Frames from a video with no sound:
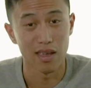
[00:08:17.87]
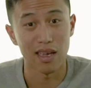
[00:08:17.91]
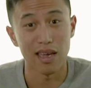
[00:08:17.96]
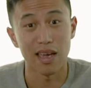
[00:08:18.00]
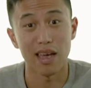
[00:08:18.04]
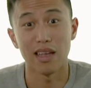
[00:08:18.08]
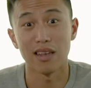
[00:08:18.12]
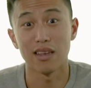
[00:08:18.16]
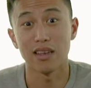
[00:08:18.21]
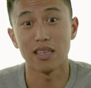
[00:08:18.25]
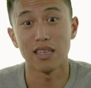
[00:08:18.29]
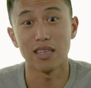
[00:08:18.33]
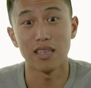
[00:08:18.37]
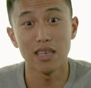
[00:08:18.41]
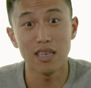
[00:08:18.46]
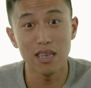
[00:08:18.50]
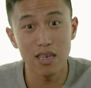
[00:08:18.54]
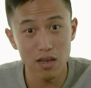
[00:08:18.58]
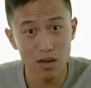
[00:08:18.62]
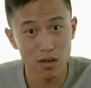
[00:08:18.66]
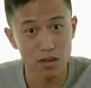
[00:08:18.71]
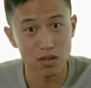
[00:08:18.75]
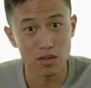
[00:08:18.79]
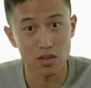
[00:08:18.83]
and
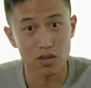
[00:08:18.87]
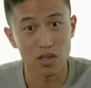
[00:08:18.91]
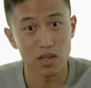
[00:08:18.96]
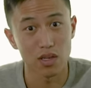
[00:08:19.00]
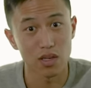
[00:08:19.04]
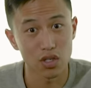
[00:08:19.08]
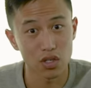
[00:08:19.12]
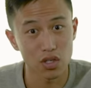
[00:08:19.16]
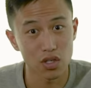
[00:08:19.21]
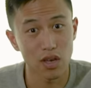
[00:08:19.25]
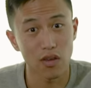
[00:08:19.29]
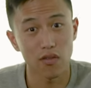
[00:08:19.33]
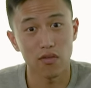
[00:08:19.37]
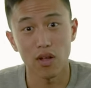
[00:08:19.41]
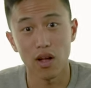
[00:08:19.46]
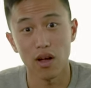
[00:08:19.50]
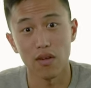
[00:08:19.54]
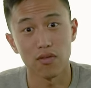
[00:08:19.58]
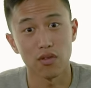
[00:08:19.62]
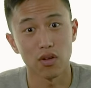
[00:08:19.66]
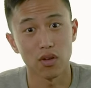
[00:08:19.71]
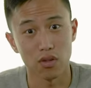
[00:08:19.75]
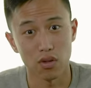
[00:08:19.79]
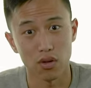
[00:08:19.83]
years shaved
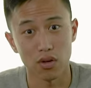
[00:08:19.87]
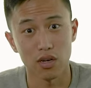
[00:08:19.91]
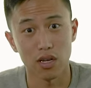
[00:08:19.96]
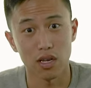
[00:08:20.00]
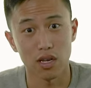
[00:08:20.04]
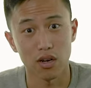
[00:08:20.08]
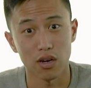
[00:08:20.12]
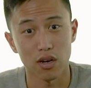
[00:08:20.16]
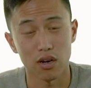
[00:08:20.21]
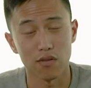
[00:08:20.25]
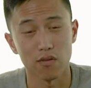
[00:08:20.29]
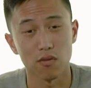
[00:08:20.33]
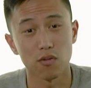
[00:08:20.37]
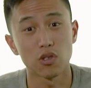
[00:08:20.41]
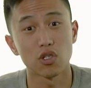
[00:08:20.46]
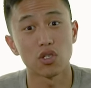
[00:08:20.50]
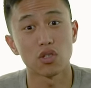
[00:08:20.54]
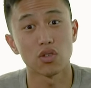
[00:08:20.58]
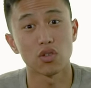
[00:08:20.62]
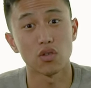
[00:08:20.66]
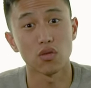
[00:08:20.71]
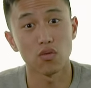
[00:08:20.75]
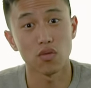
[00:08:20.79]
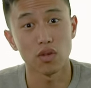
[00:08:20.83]
off your learning curve, which
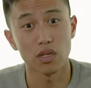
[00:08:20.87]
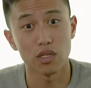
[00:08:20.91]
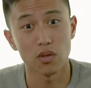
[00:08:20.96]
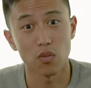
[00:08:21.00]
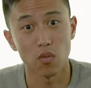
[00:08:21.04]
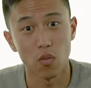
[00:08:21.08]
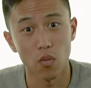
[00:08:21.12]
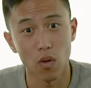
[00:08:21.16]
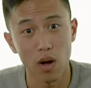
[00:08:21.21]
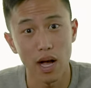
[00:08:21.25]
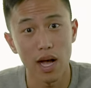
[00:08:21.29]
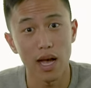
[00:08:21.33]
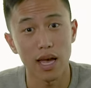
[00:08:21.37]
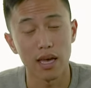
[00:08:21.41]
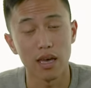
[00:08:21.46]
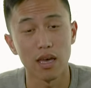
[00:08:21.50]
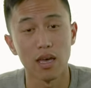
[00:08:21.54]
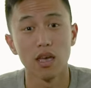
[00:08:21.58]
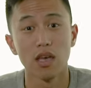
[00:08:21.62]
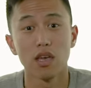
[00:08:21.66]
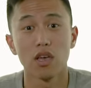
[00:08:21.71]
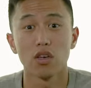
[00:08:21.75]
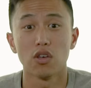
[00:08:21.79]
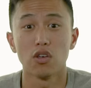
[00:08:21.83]
is the reason why
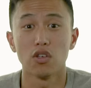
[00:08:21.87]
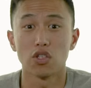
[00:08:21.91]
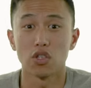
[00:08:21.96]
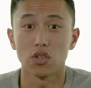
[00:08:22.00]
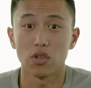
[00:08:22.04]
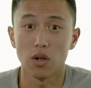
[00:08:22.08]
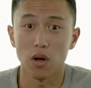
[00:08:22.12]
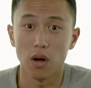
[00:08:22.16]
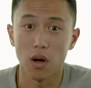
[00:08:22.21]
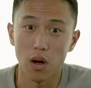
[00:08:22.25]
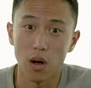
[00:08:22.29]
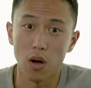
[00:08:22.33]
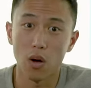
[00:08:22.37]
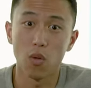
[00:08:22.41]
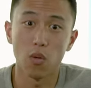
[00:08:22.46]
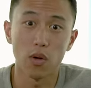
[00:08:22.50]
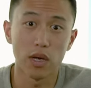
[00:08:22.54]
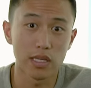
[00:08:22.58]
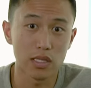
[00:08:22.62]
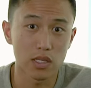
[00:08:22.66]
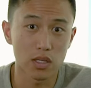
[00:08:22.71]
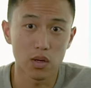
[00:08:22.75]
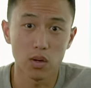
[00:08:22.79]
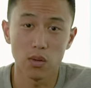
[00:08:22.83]
you should
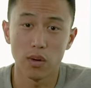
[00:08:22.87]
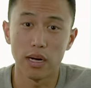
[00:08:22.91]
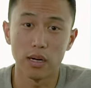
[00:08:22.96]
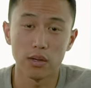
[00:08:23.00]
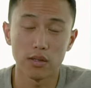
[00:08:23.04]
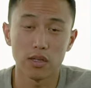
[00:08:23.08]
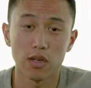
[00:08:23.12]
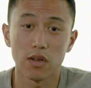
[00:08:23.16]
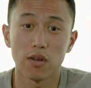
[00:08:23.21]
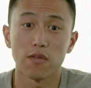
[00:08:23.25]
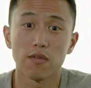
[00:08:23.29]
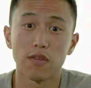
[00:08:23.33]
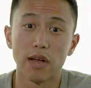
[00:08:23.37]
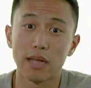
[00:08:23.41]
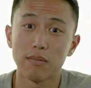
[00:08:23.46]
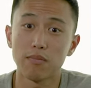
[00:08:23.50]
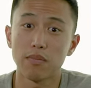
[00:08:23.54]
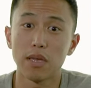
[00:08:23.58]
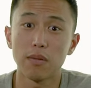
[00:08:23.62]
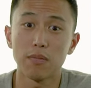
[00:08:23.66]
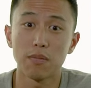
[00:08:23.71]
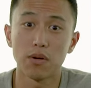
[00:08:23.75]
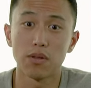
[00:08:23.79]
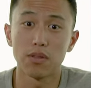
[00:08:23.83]
always go out there, find
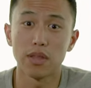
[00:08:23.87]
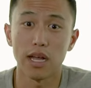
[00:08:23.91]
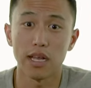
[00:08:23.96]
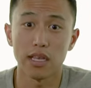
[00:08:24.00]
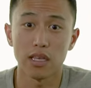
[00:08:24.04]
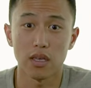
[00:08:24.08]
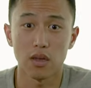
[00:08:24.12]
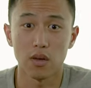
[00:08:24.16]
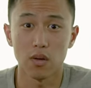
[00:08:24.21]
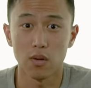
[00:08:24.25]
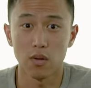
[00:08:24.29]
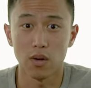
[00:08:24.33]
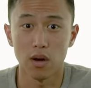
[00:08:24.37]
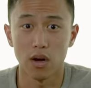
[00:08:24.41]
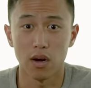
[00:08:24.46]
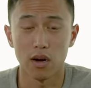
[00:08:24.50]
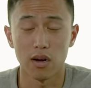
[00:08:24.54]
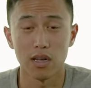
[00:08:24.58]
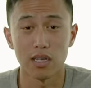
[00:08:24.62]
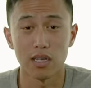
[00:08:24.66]
people that you are